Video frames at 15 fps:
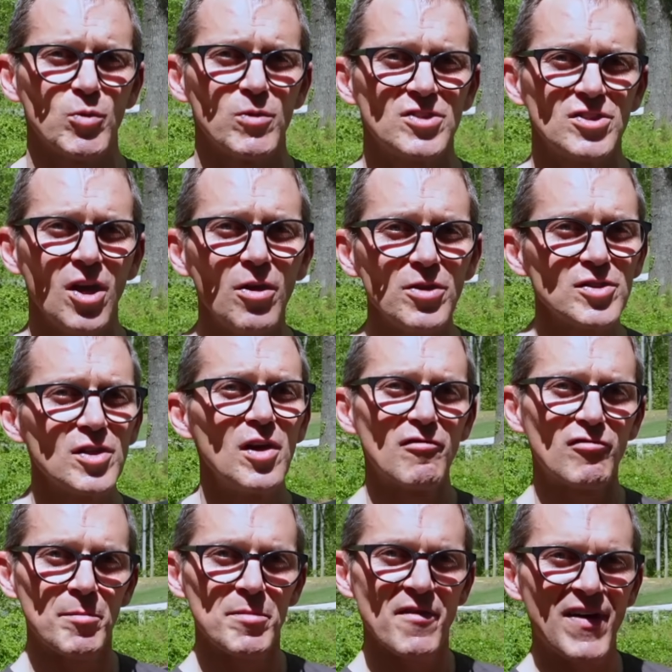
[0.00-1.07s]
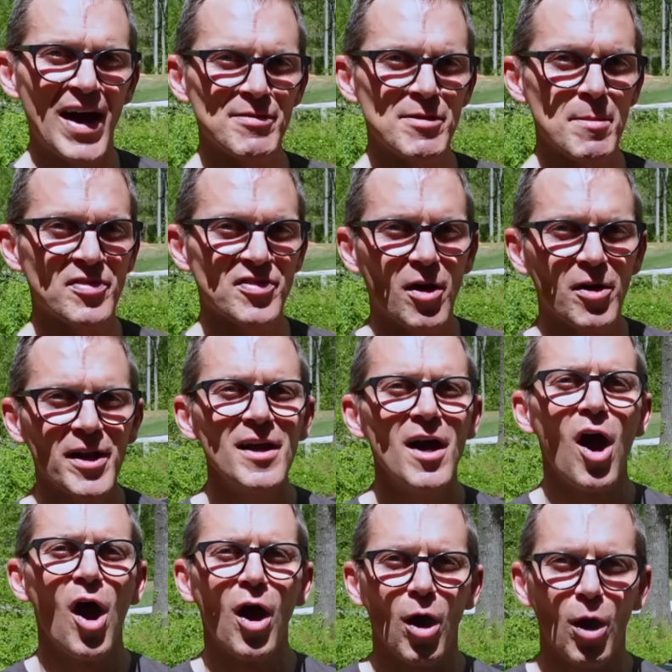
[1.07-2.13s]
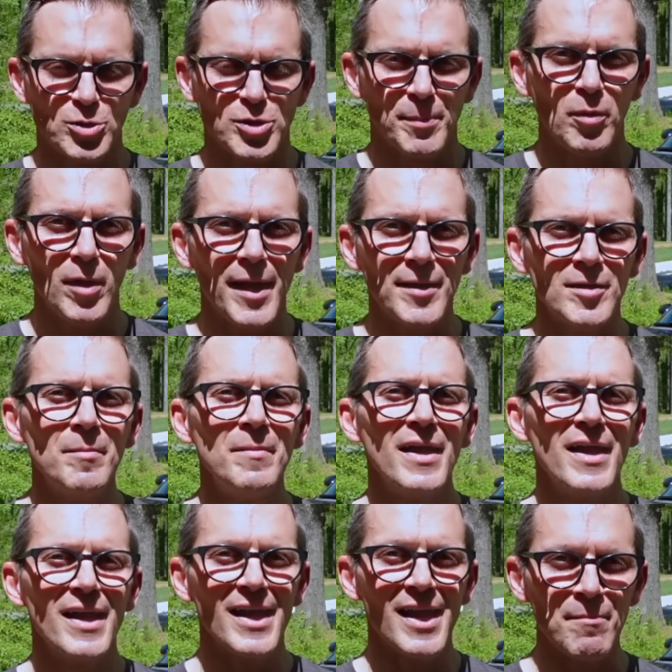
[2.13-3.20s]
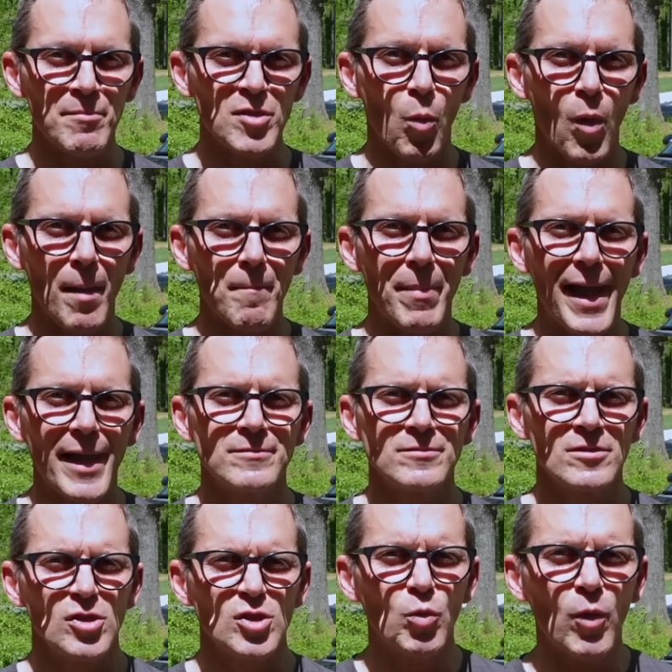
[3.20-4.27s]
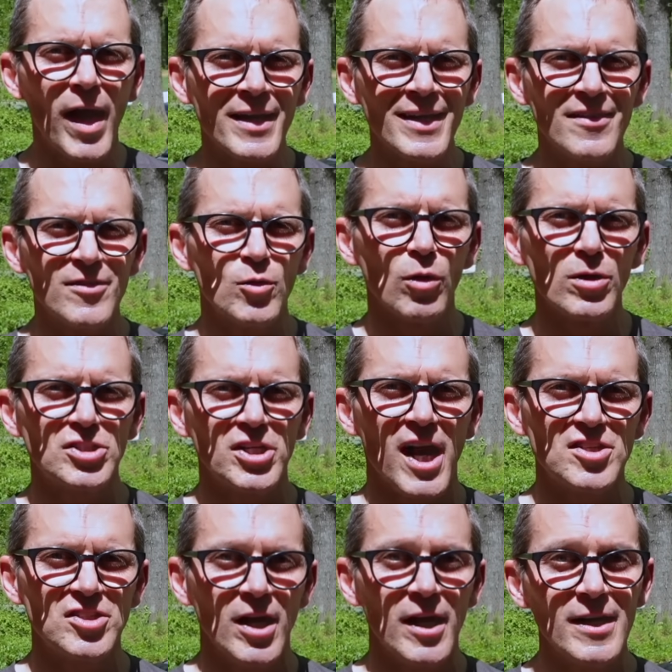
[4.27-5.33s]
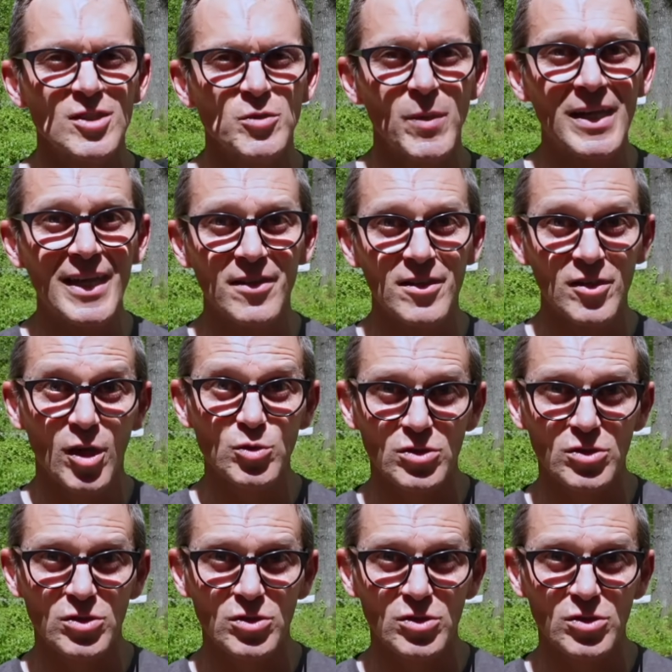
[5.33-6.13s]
the results from the five W thirty Ultra Platinum in the Wombat. So let's go ahead and get the oil change done so we can get those